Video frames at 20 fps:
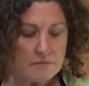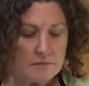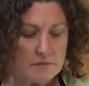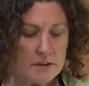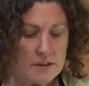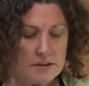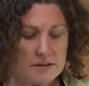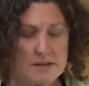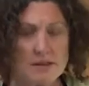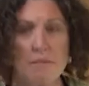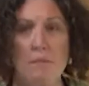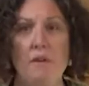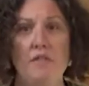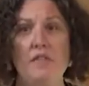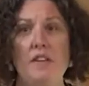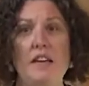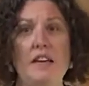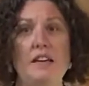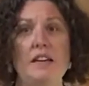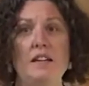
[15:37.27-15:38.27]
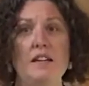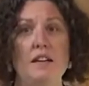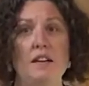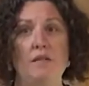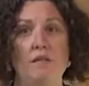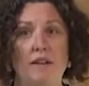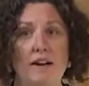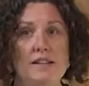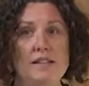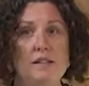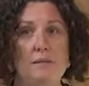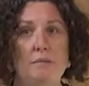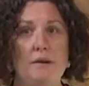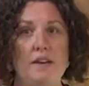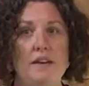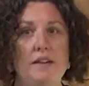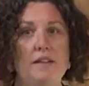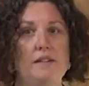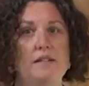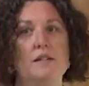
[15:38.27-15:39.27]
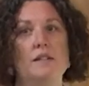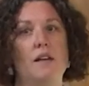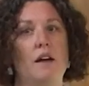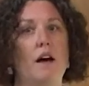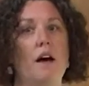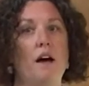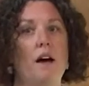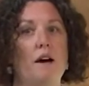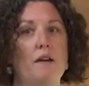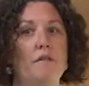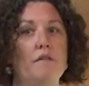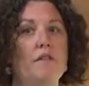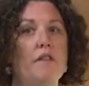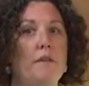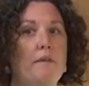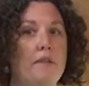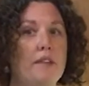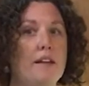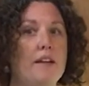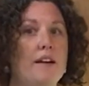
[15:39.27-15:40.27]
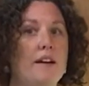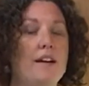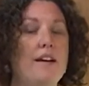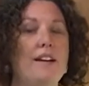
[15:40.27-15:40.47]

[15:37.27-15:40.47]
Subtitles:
some of the Indian recipes from the